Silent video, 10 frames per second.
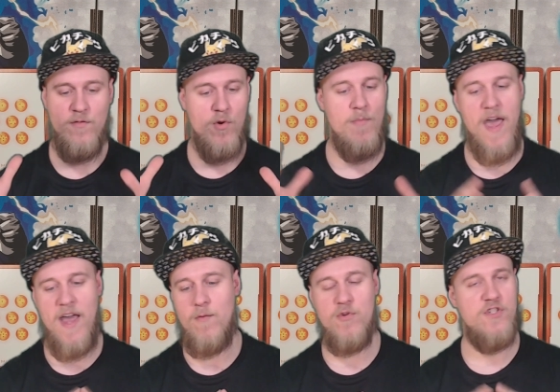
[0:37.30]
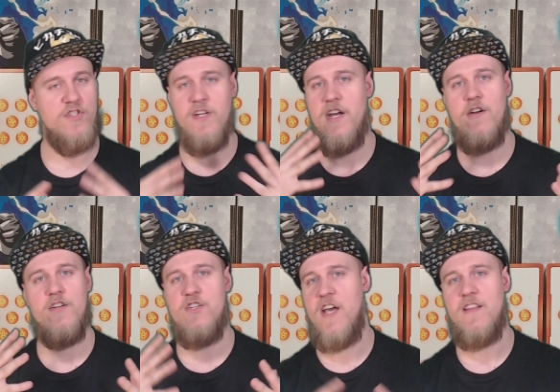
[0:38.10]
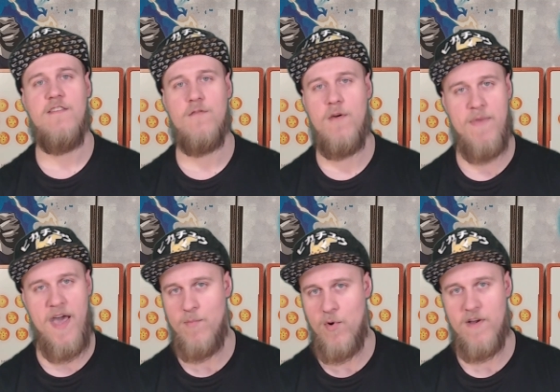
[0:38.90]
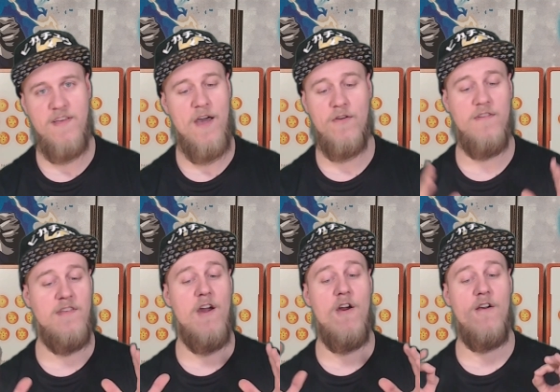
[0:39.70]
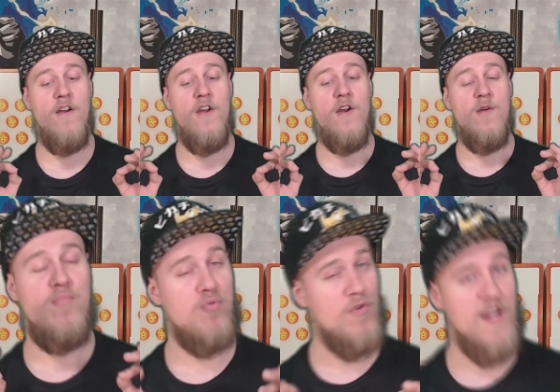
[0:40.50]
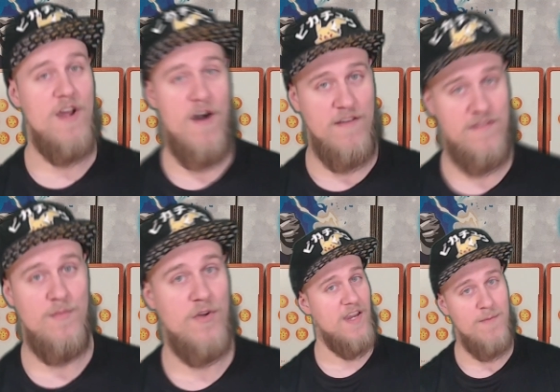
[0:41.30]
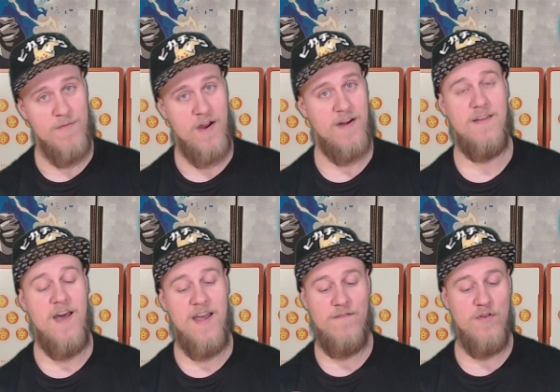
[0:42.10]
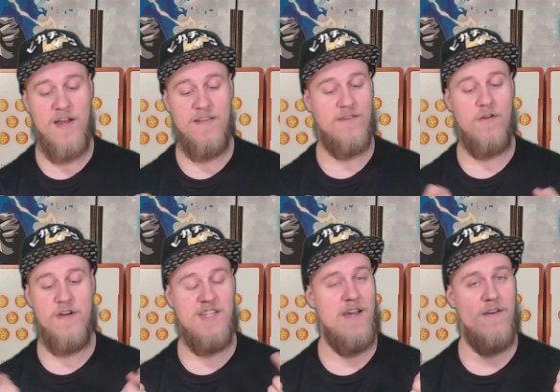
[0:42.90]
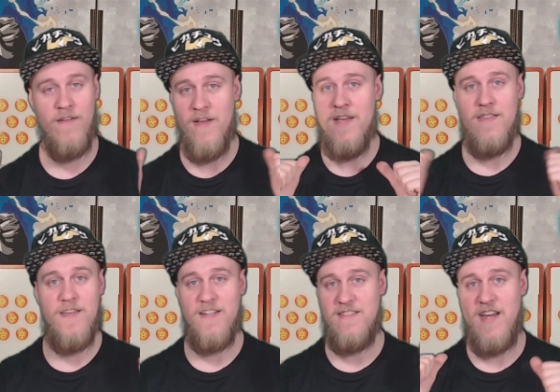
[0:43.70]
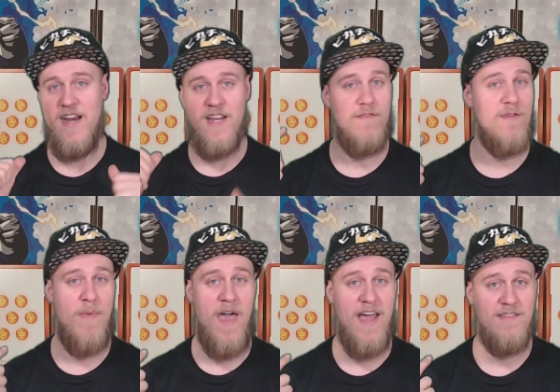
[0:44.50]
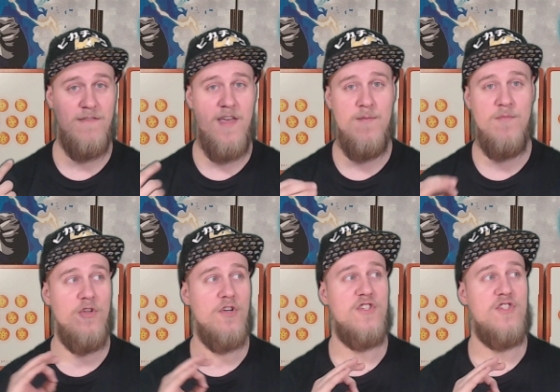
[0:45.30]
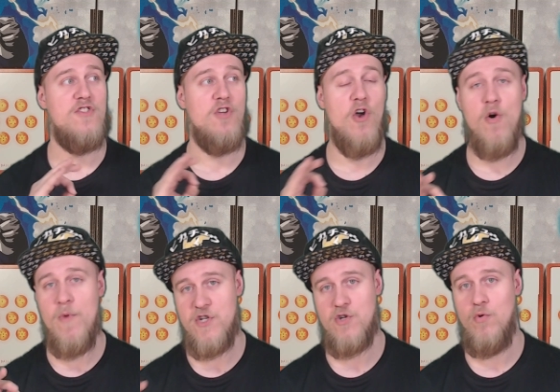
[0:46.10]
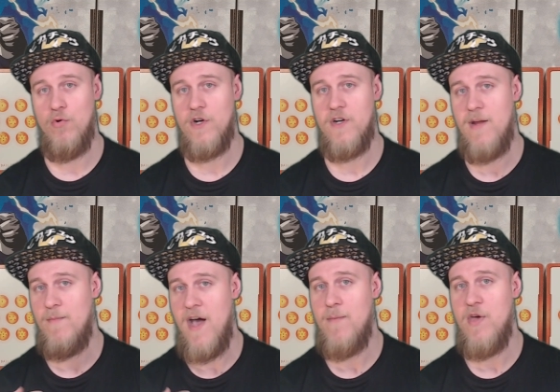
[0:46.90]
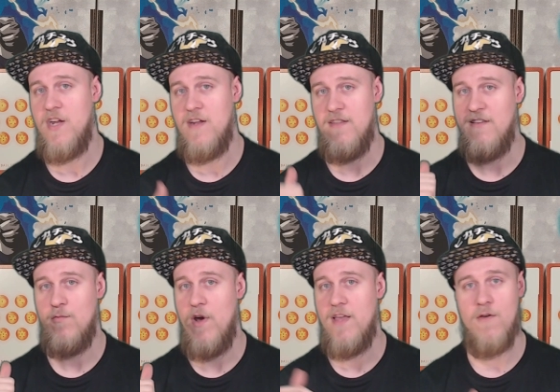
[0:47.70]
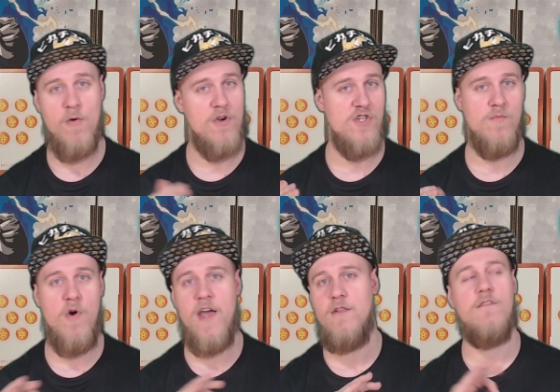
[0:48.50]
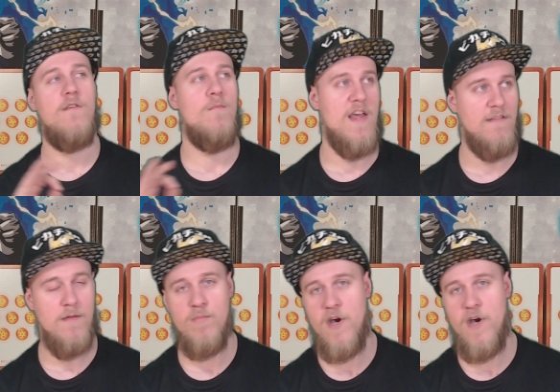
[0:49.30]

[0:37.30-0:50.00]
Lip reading: We're back. We're just here to check these bad boys out because they are pretty awesome looking. I'm not going to lie. If you guys can already tell, the aesthetic of the backs of them looks so much cooler, in my opinion, this way. The orange and white looks amazing.